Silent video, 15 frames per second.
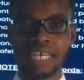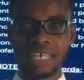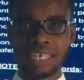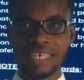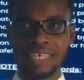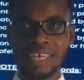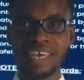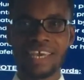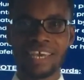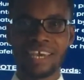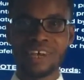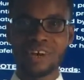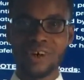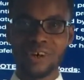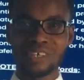here
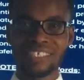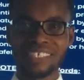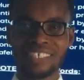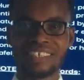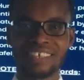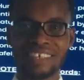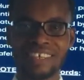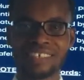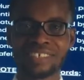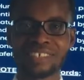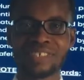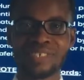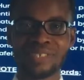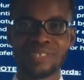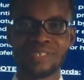on JCL
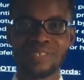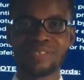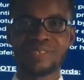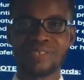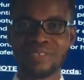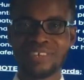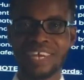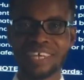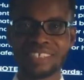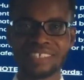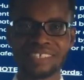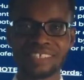Tutorial.